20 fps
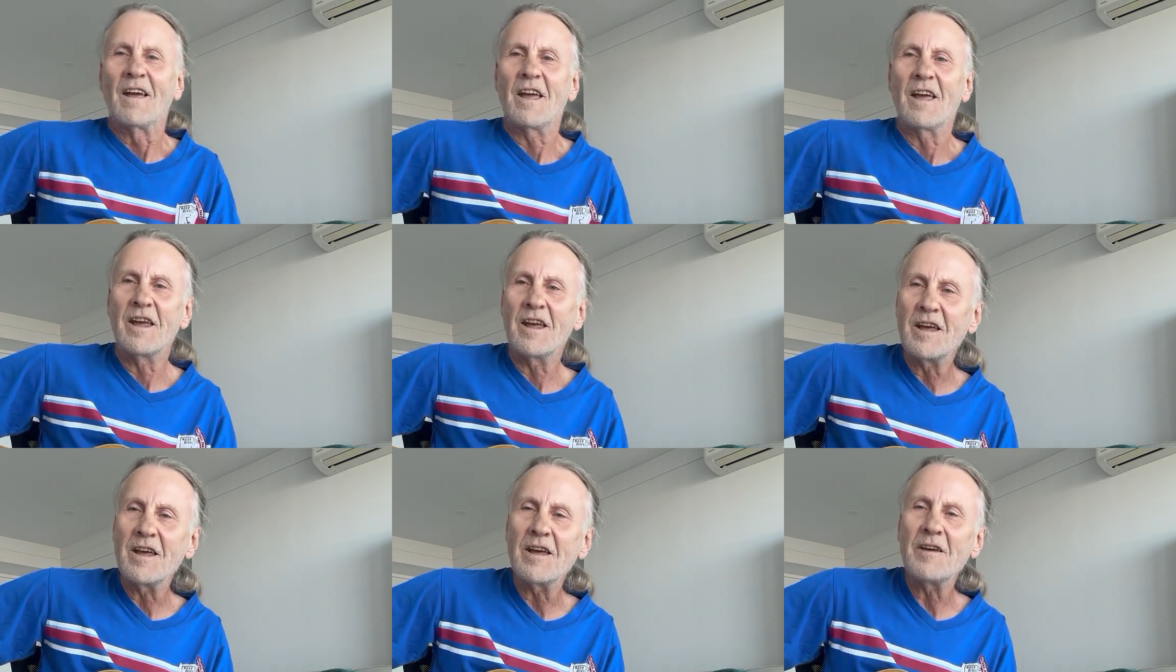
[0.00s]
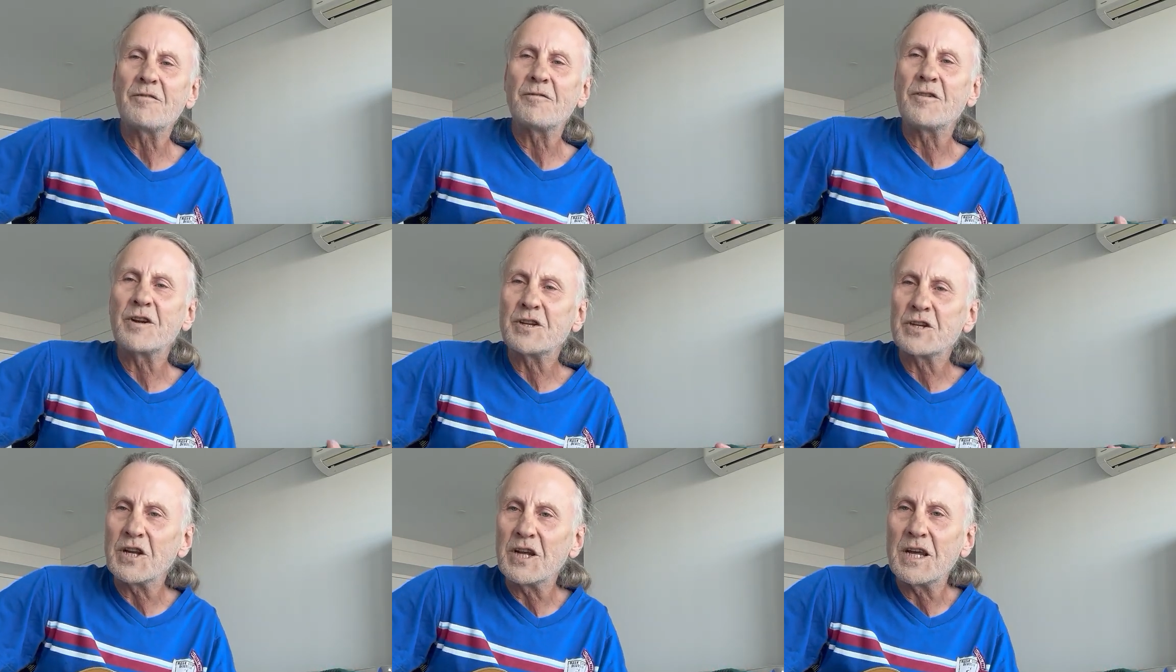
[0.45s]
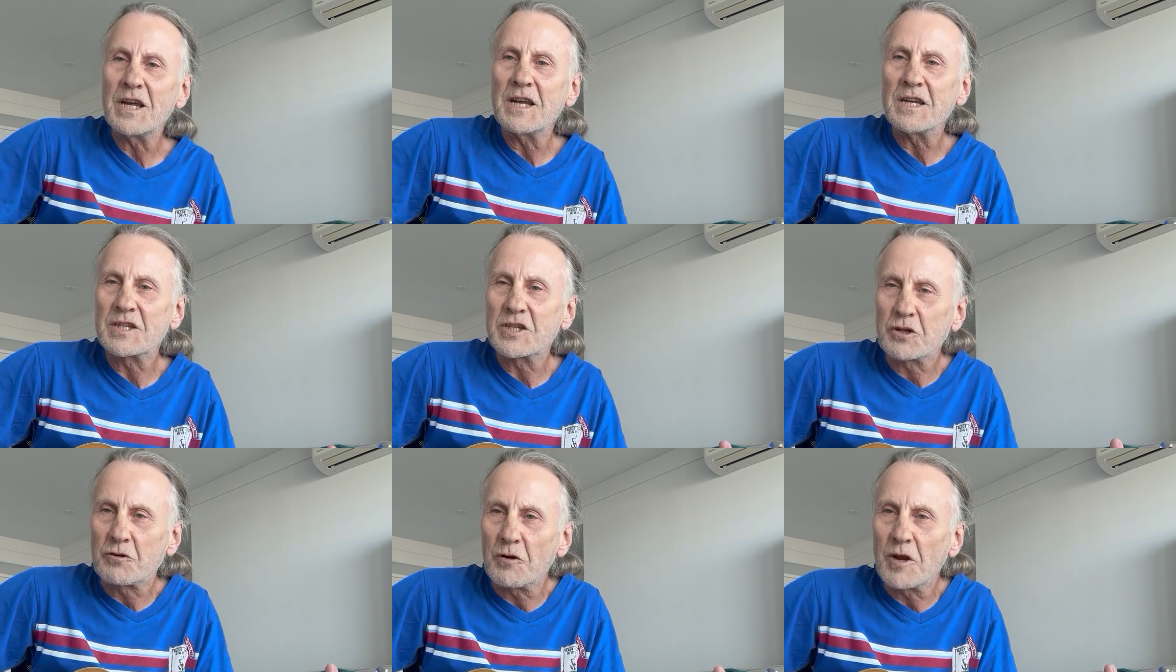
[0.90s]
Every day I
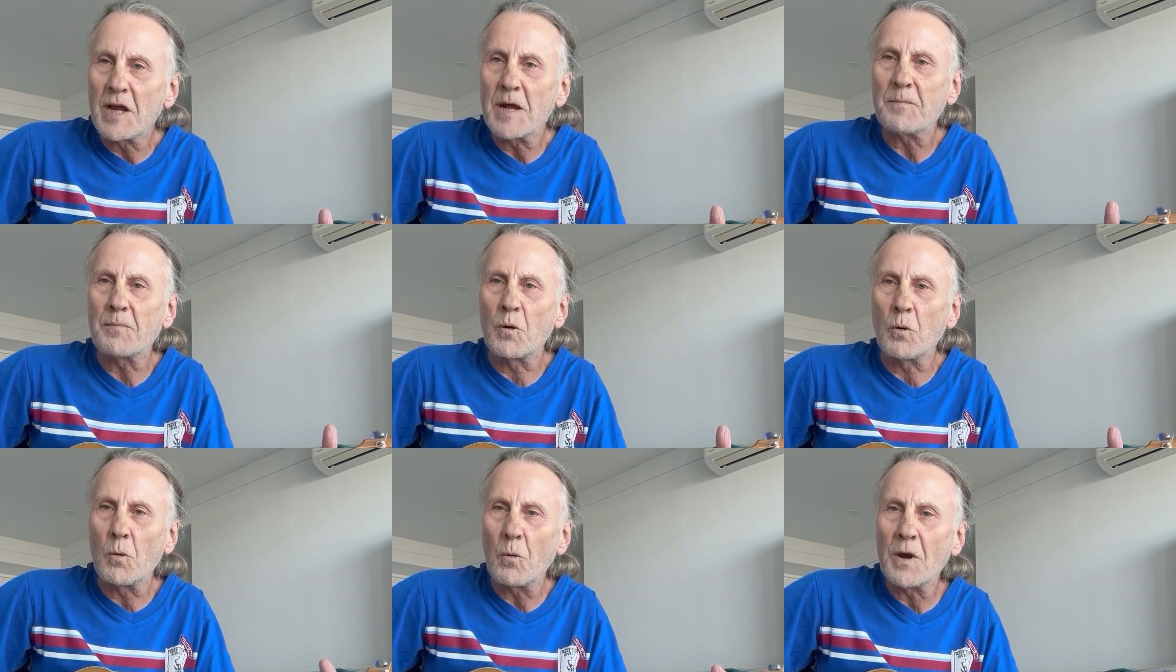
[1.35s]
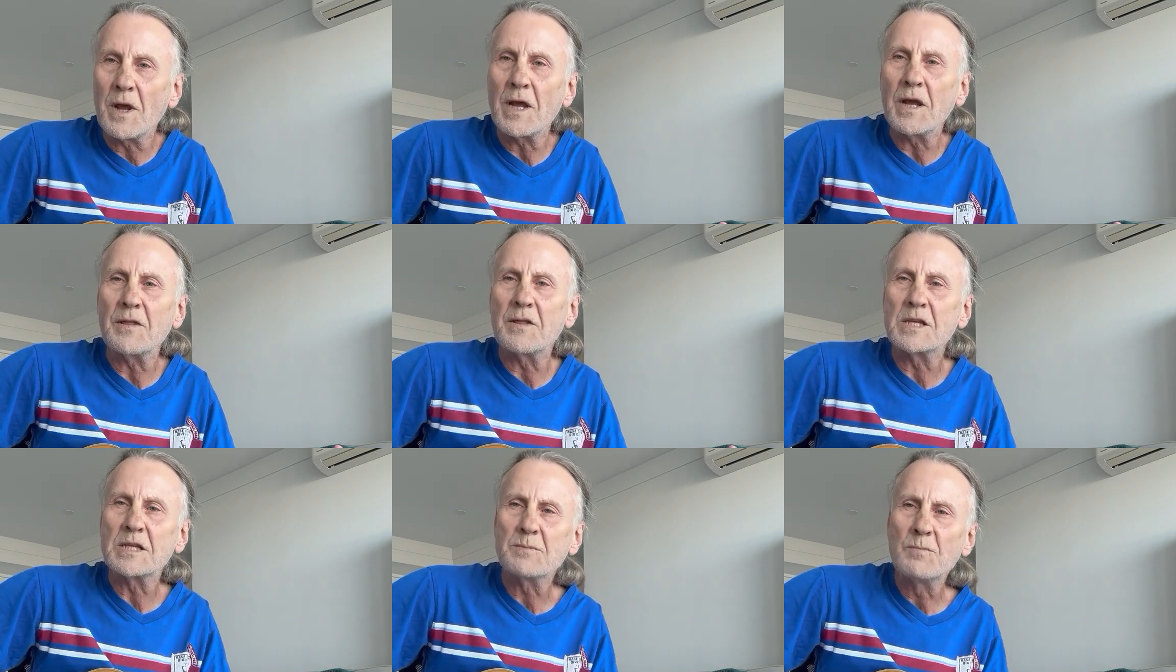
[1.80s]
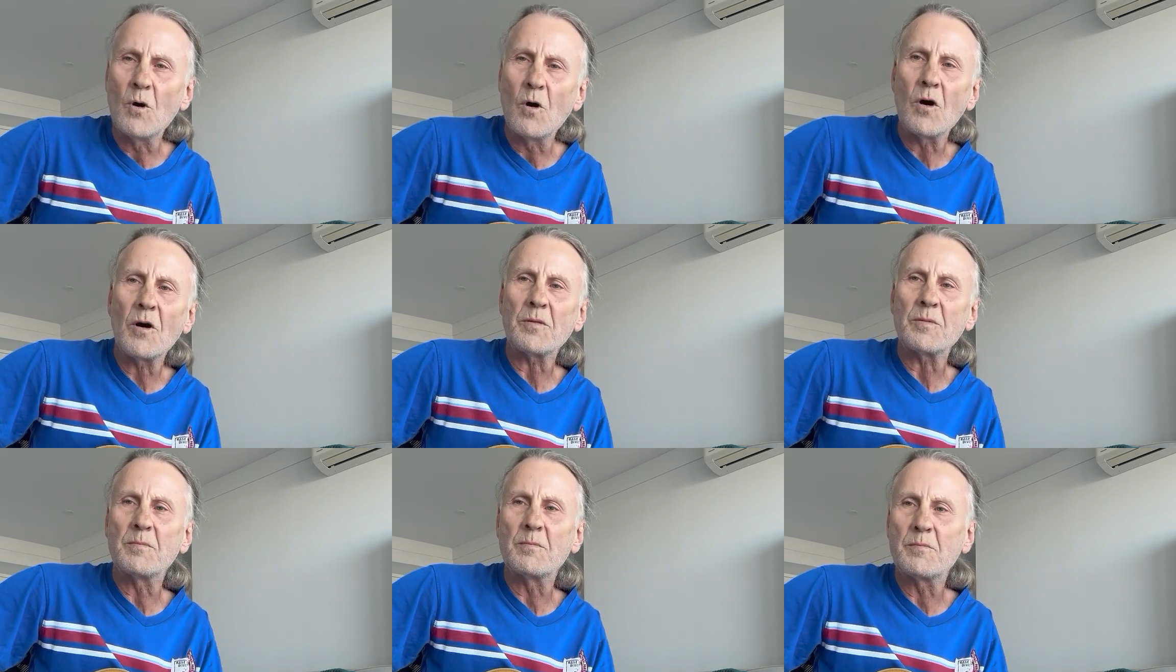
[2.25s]
scrape away these
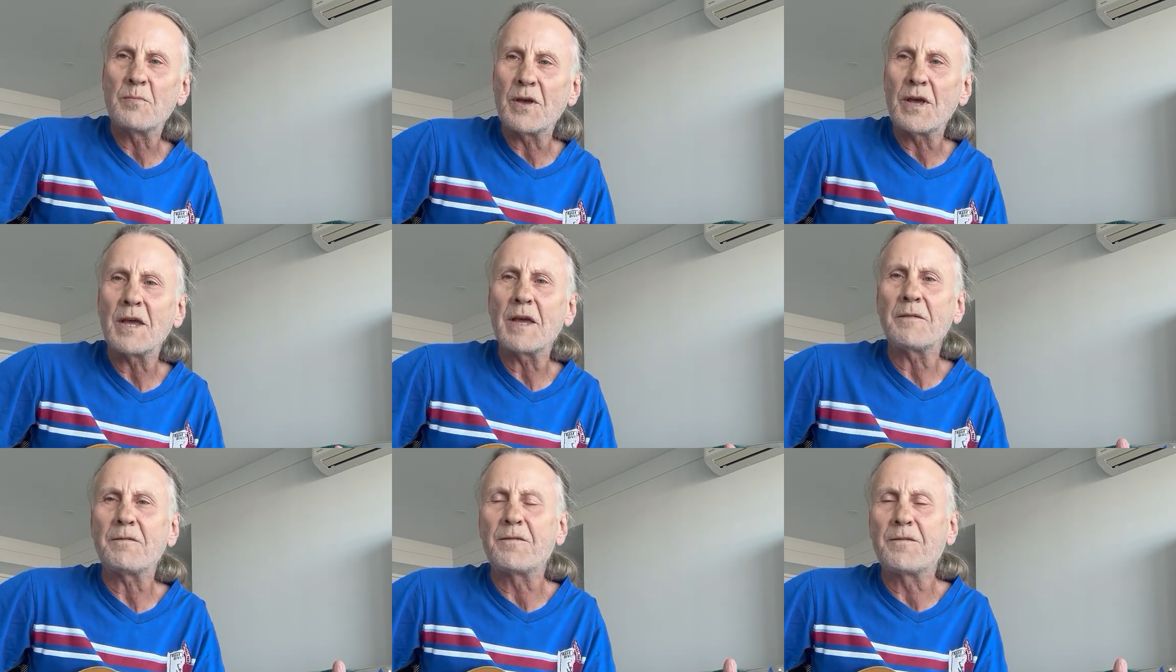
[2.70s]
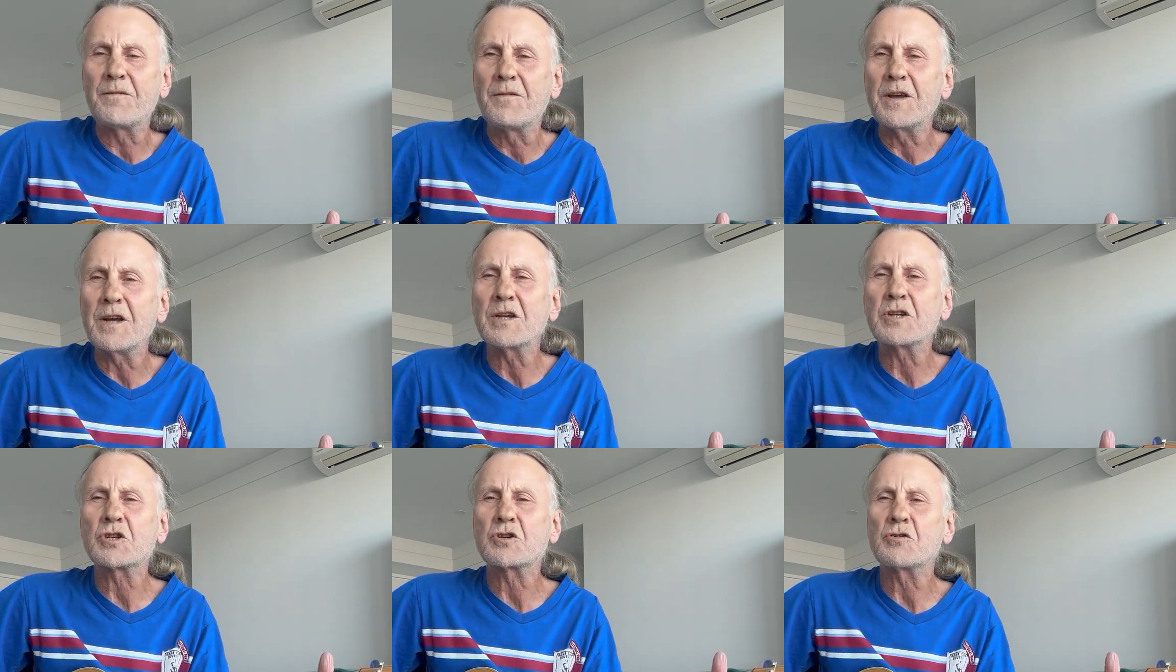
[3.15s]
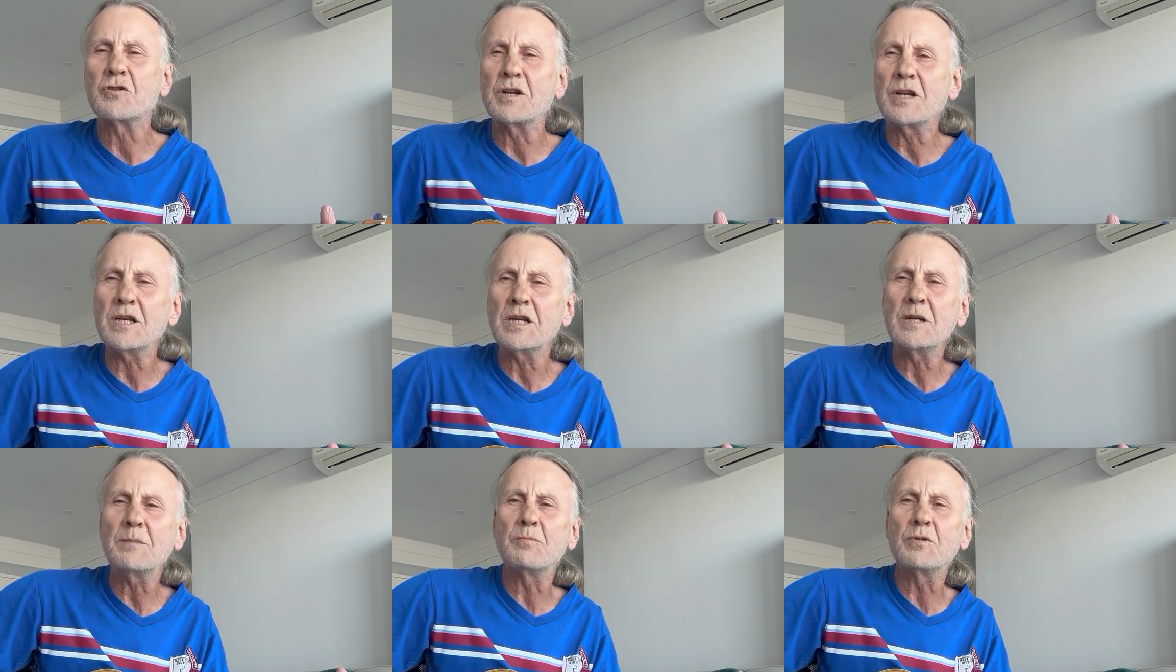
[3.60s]
modern day fig
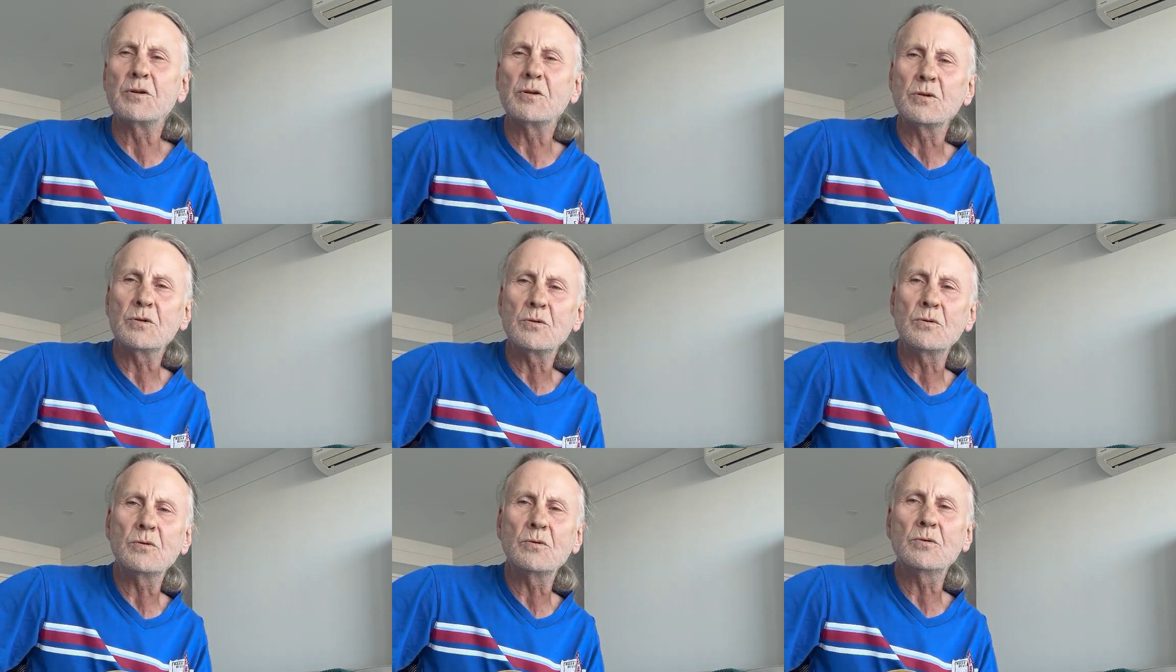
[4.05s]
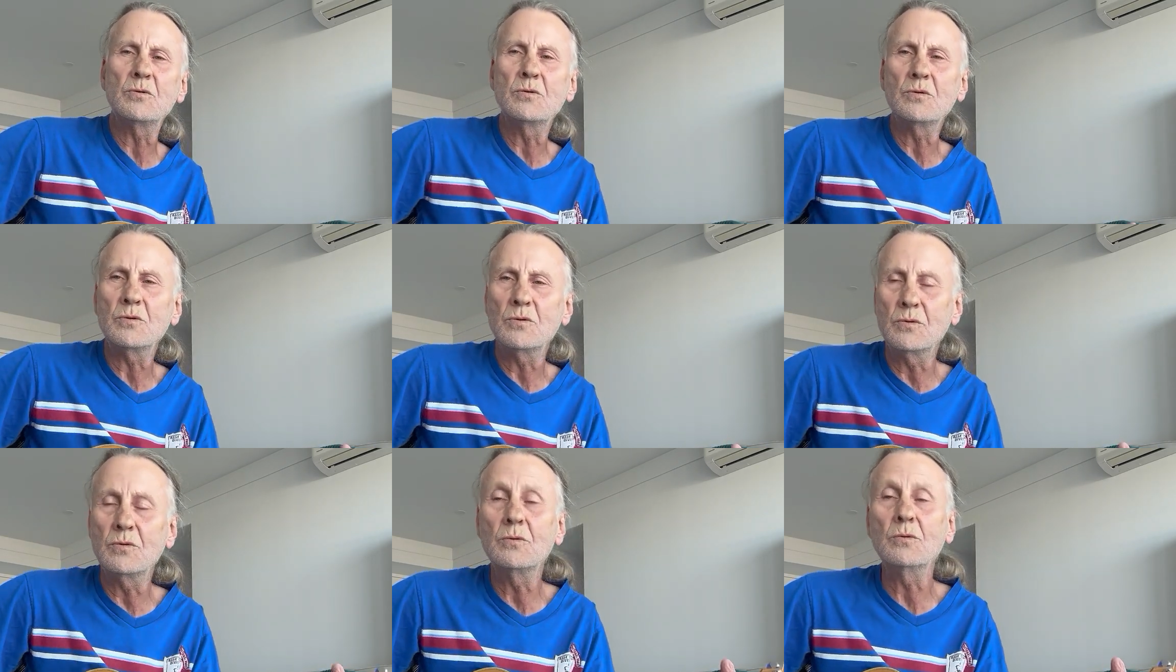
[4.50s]
tree blues.